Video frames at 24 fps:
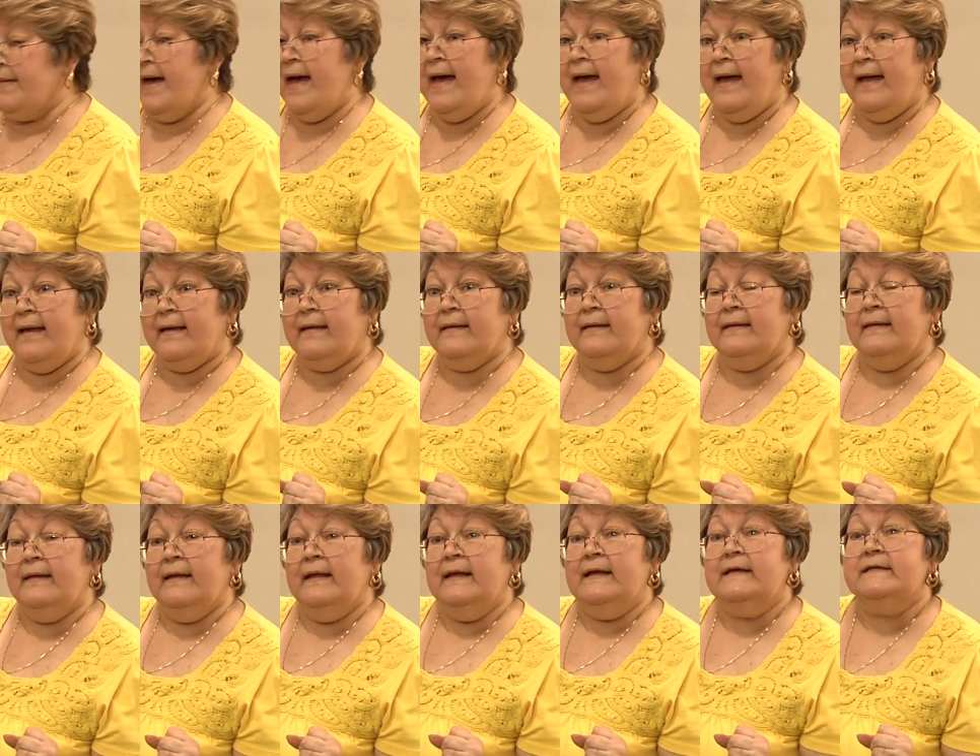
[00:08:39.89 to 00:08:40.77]
bag
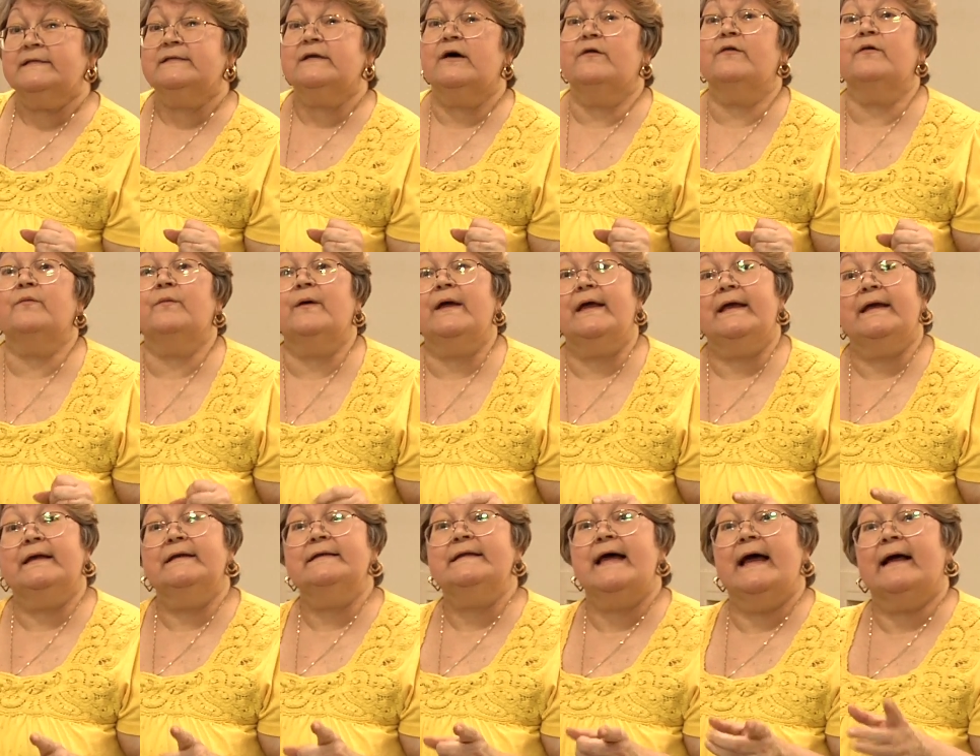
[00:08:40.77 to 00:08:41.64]
so that we
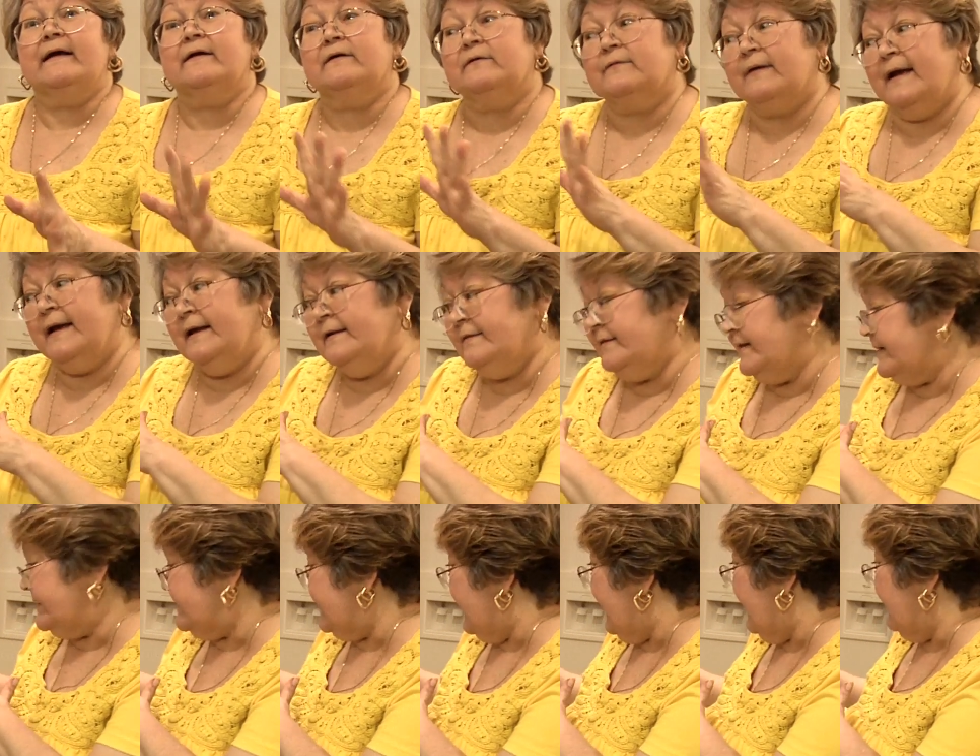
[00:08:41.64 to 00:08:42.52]
can decorate the
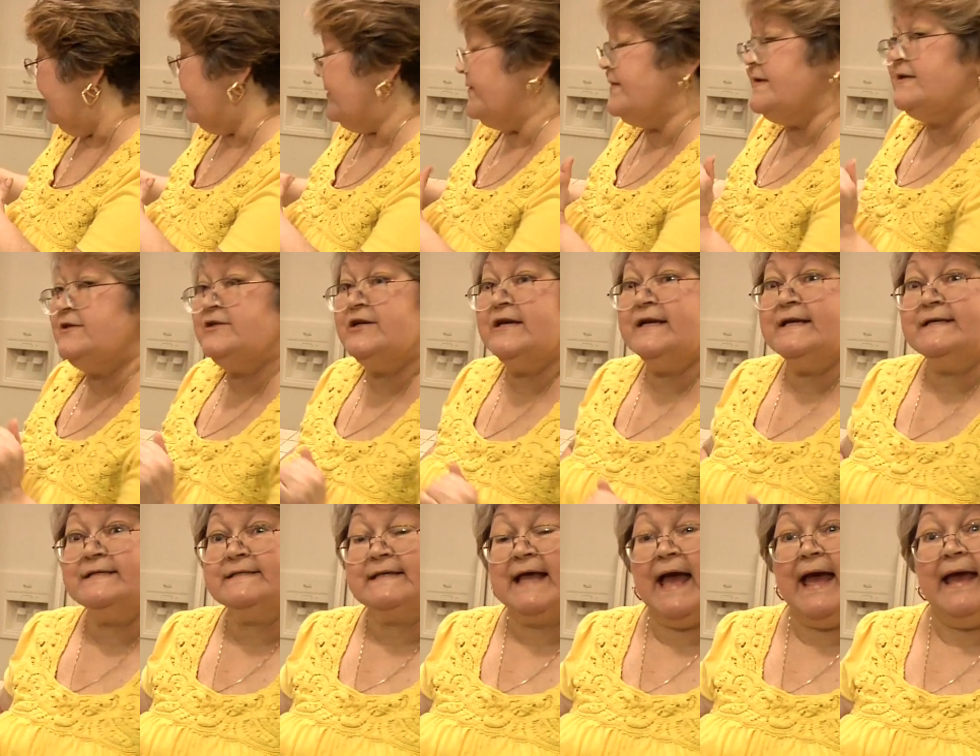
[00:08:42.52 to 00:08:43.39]
top of the
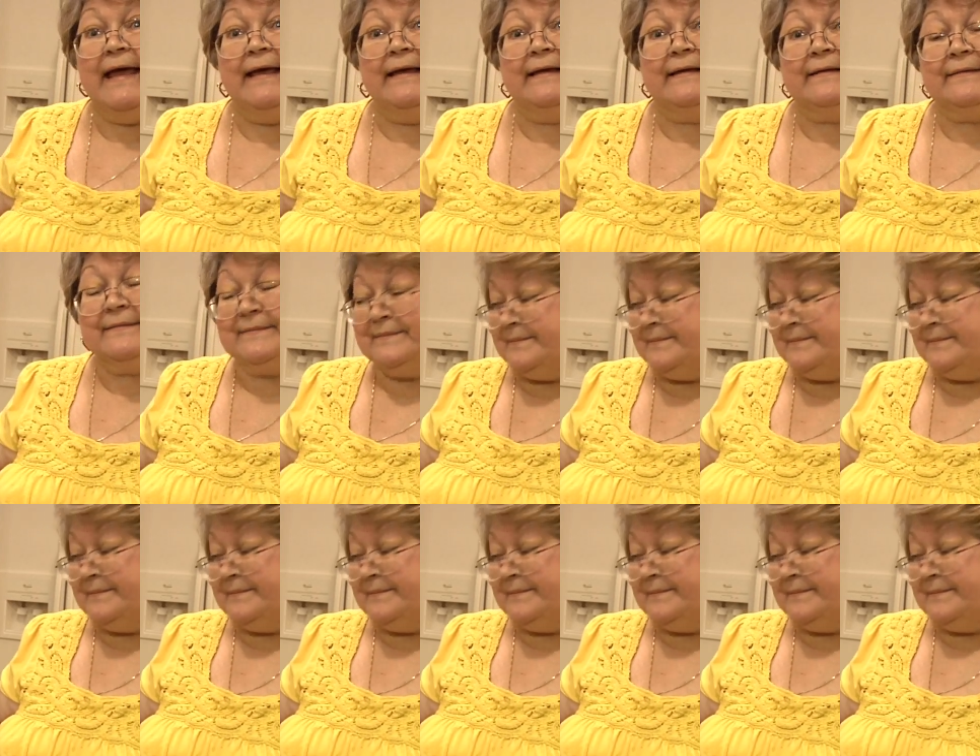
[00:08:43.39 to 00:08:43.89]
cheesecake.